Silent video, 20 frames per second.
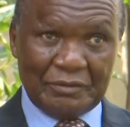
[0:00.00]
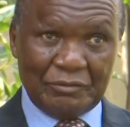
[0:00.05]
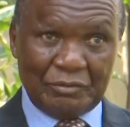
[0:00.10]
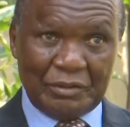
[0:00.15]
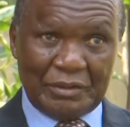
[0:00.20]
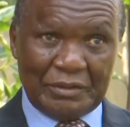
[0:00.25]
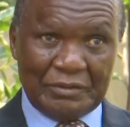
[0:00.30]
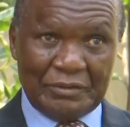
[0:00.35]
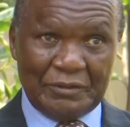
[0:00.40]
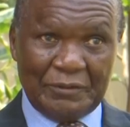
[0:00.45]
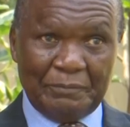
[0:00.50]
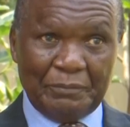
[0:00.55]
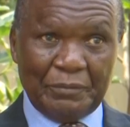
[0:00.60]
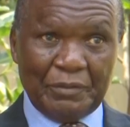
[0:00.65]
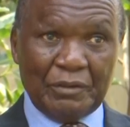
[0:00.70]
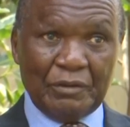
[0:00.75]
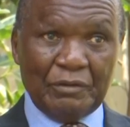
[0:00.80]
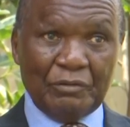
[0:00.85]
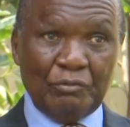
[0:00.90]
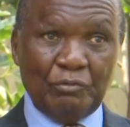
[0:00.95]
All right?
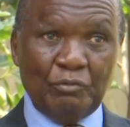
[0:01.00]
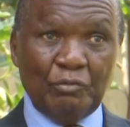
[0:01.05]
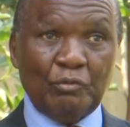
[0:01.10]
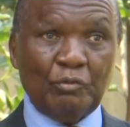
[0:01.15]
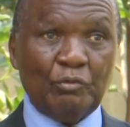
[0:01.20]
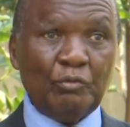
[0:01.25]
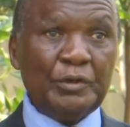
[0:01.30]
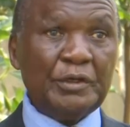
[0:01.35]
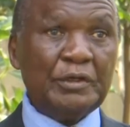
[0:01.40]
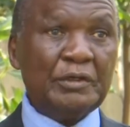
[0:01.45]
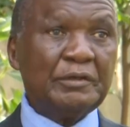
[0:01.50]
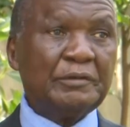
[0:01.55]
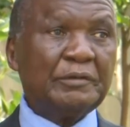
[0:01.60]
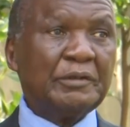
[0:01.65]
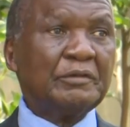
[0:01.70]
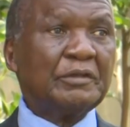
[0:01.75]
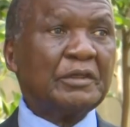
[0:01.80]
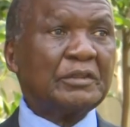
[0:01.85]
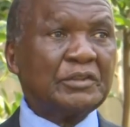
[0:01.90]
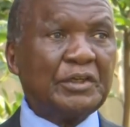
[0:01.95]
Who will
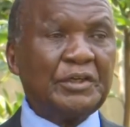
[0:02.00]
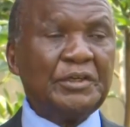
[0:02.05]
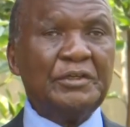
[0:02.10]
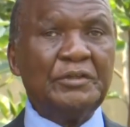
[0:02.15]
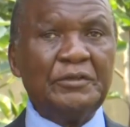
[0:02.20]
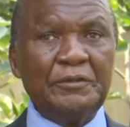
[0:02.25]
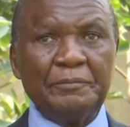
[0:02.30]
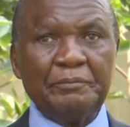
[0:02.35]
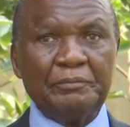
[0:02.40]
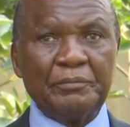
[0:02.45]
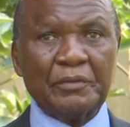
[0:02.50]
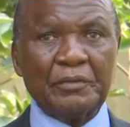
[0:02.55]
entertain